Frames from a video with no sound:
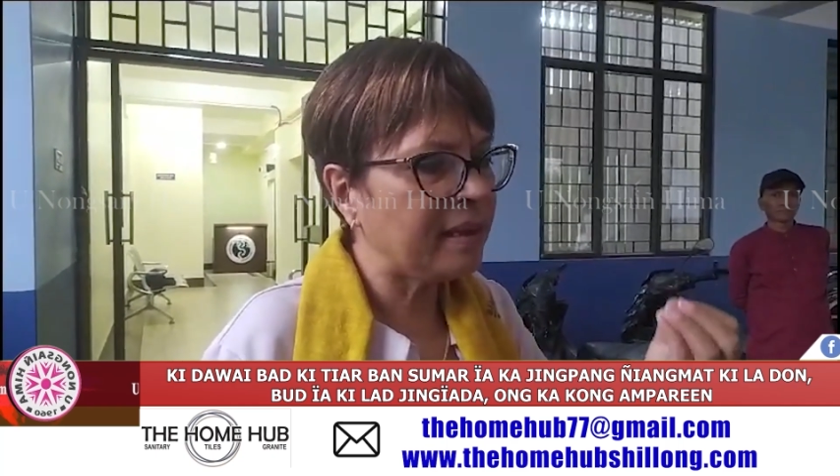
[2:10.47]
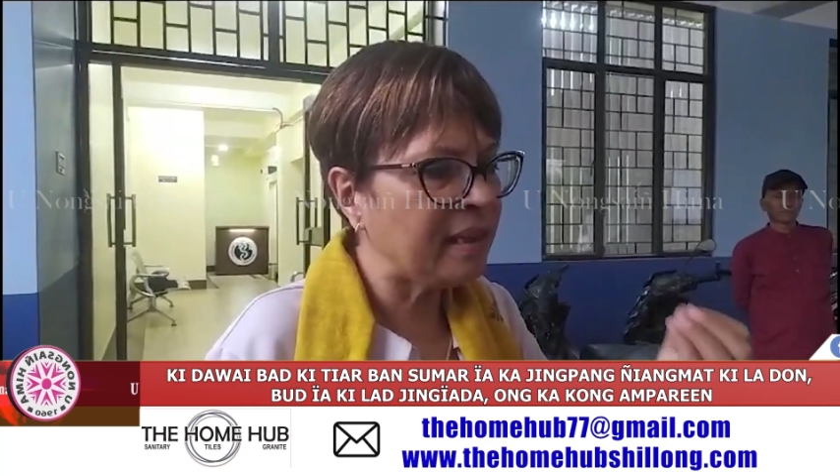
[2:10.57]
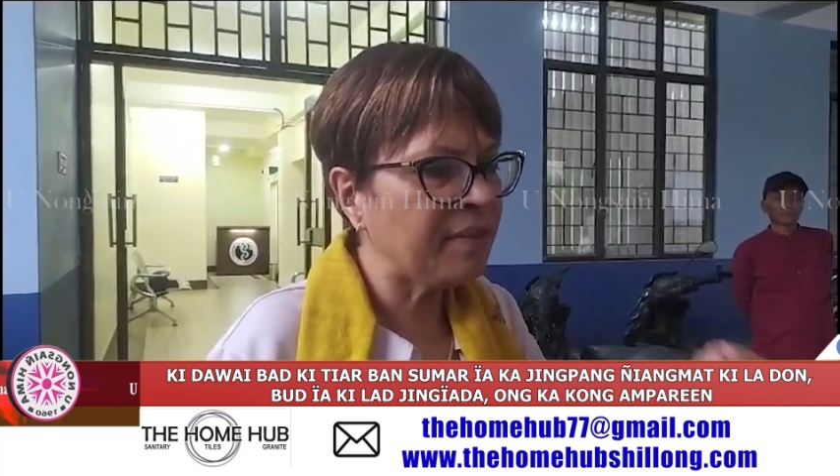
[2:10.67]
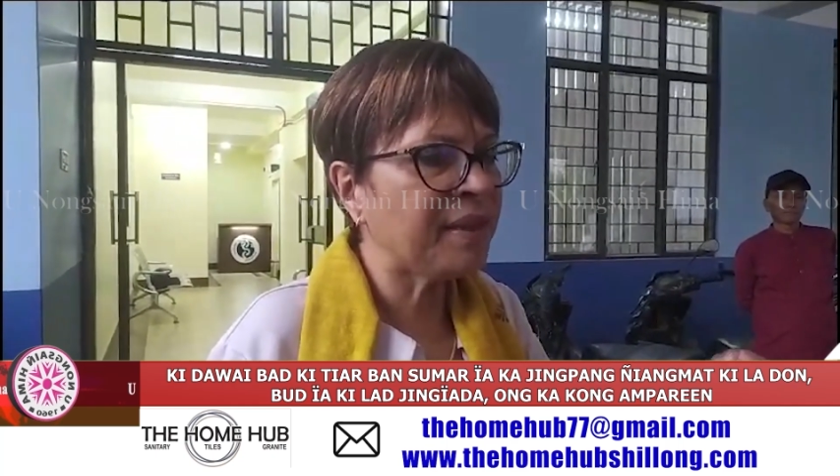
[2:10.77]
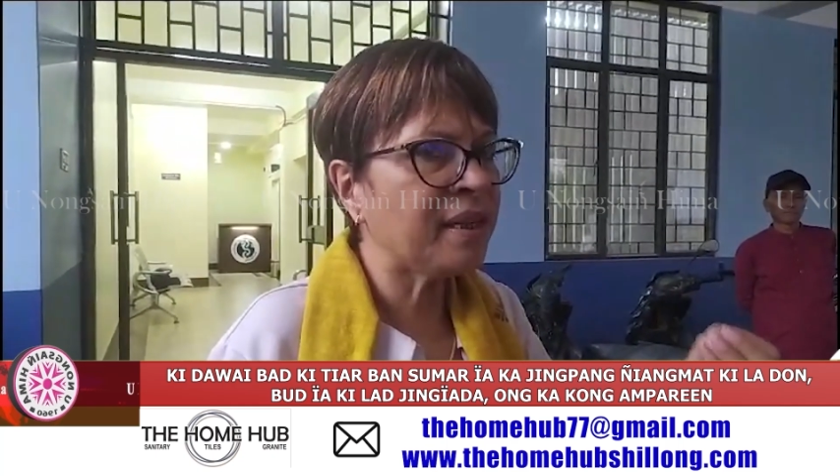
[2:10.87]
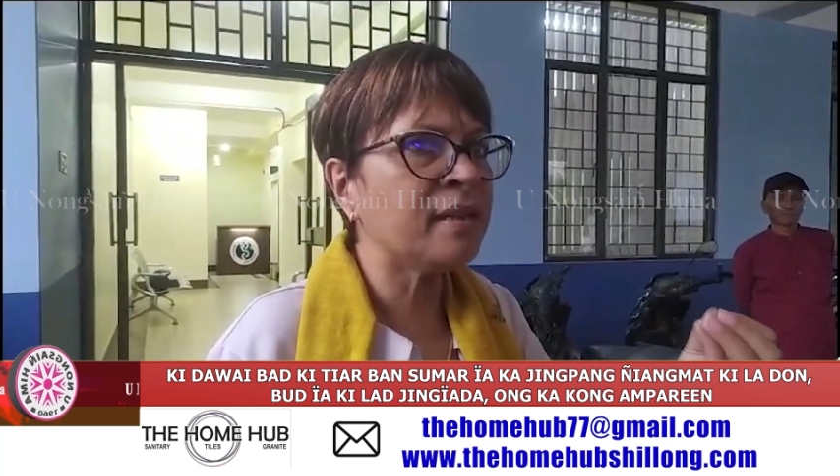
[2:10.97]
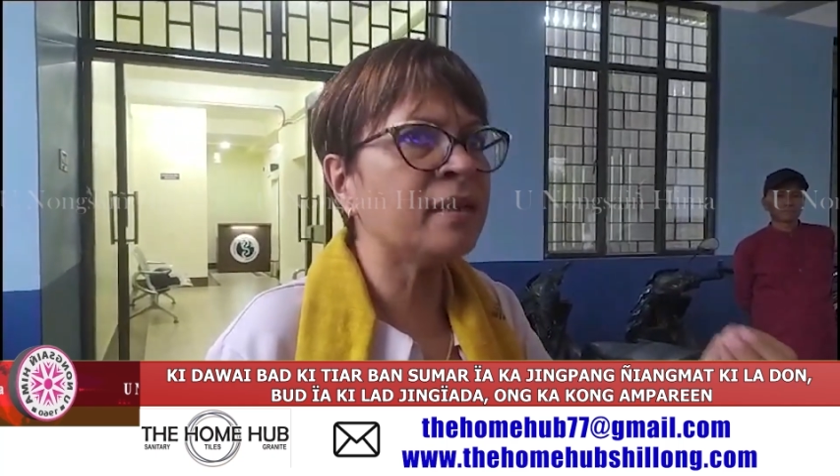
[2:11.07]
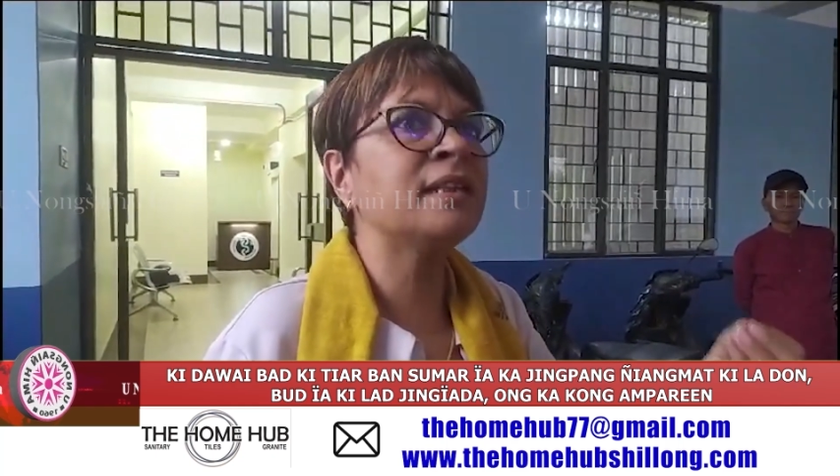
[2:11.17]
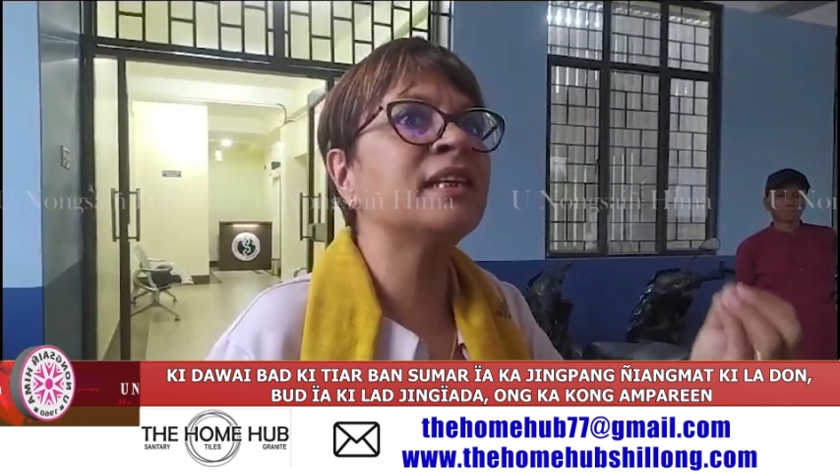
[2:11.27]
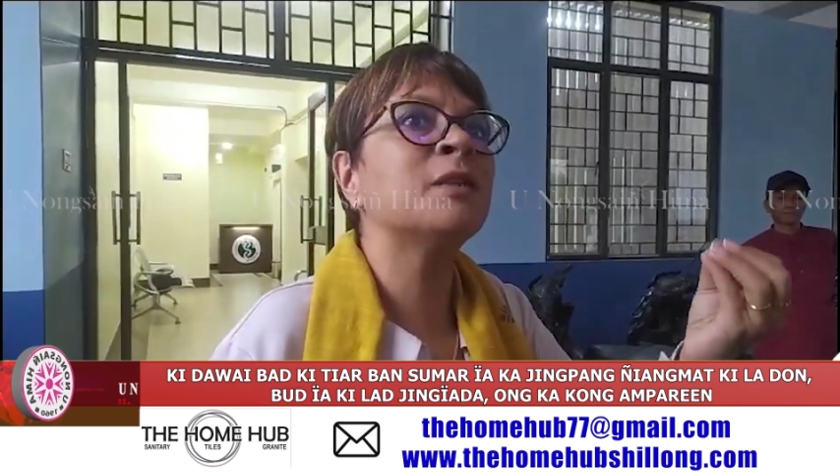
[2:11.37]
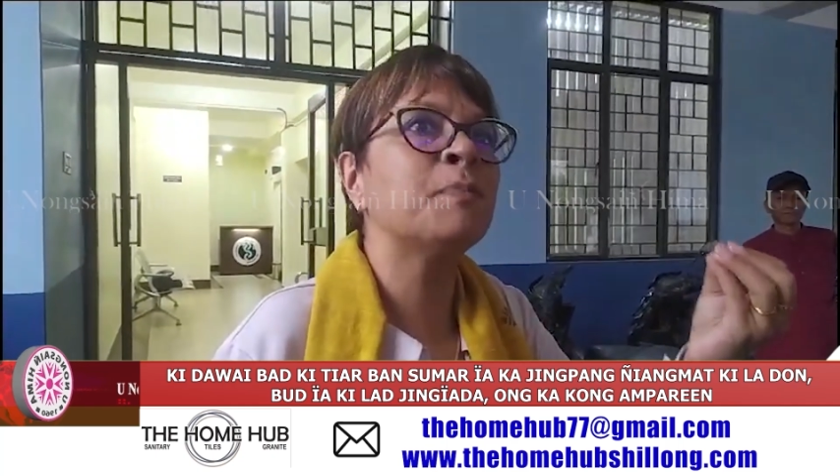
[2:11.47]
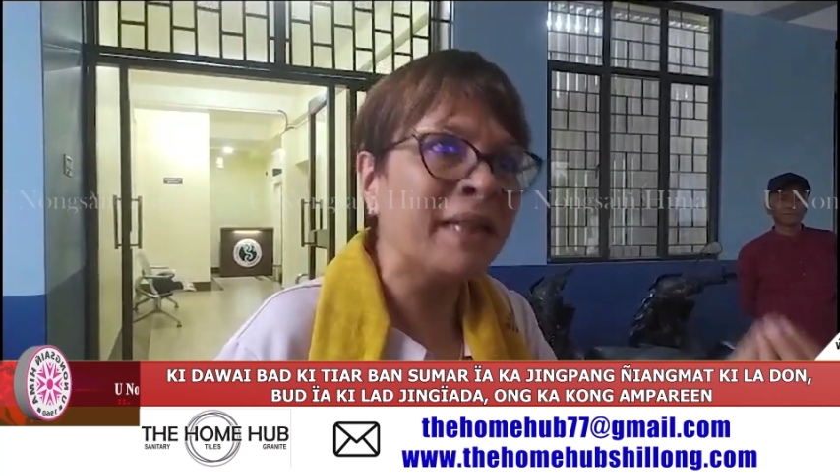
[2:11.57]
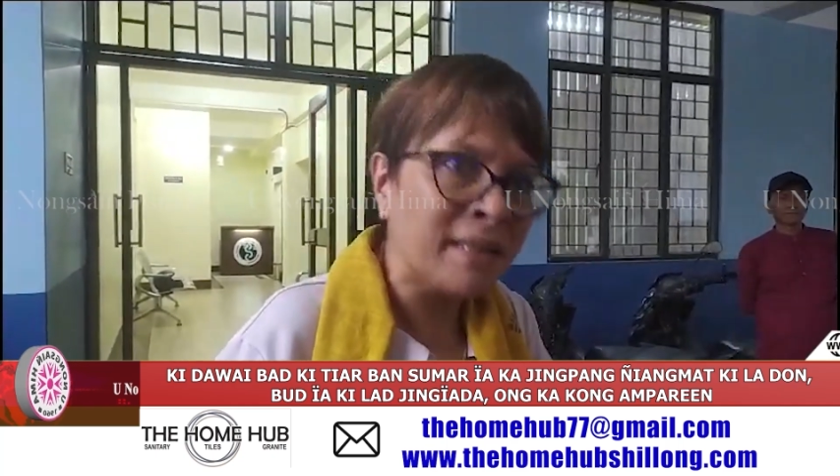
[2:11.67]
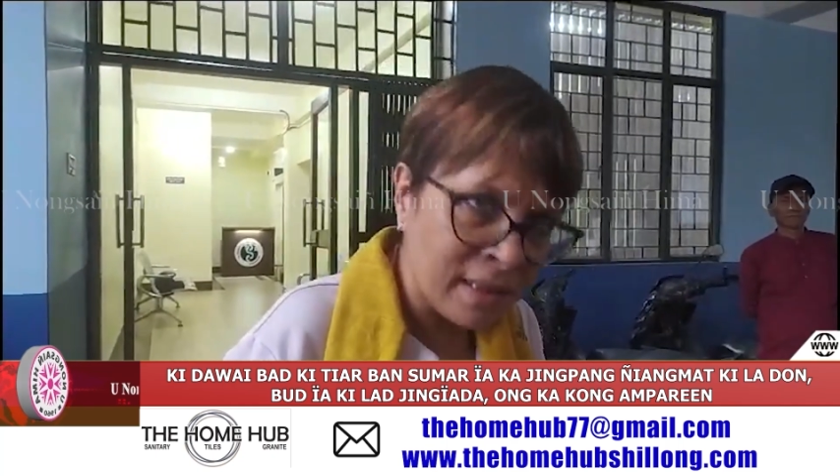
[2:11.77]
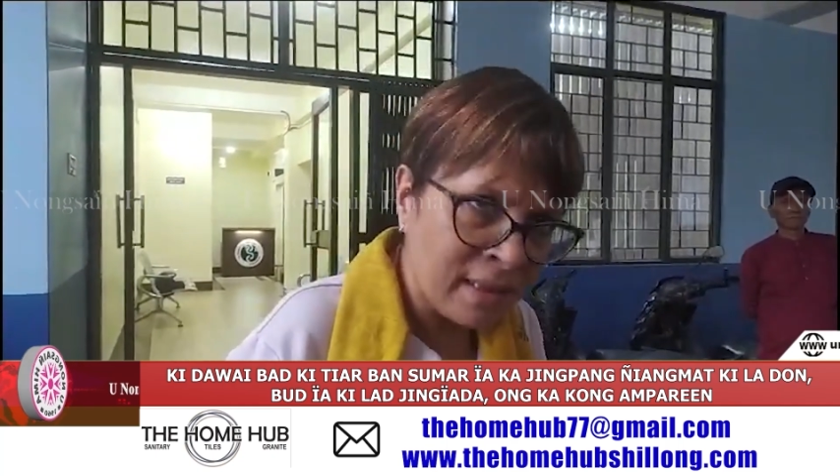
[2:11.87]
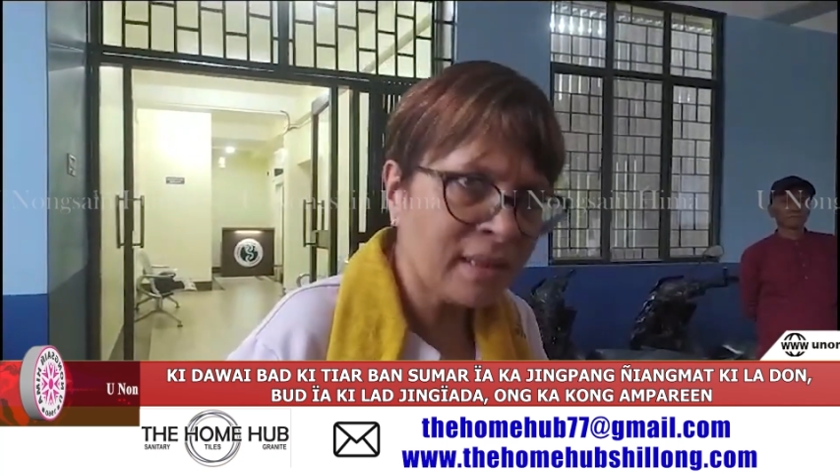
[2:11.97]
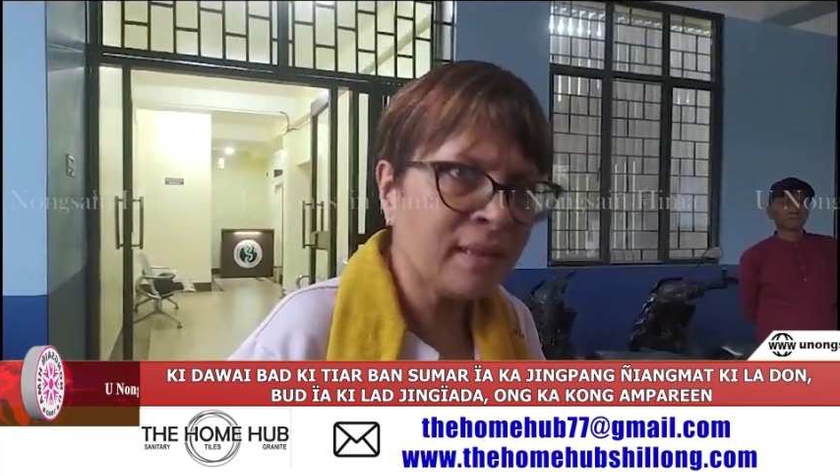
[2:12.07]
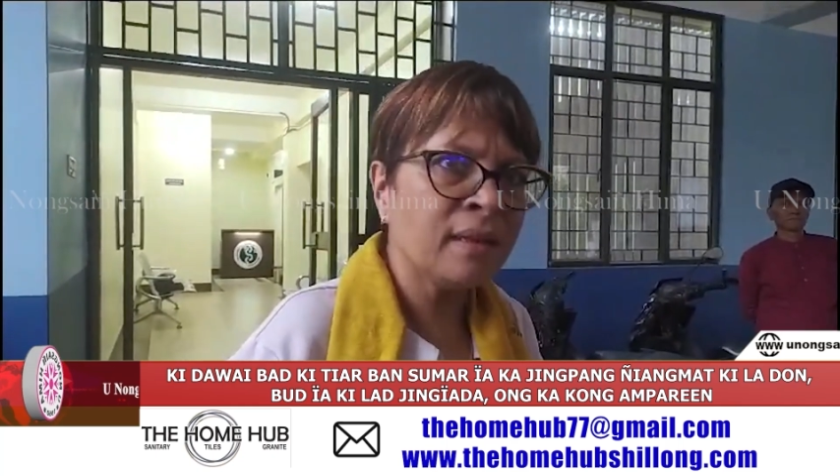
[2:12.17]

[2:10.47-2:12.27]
even in a dispensary.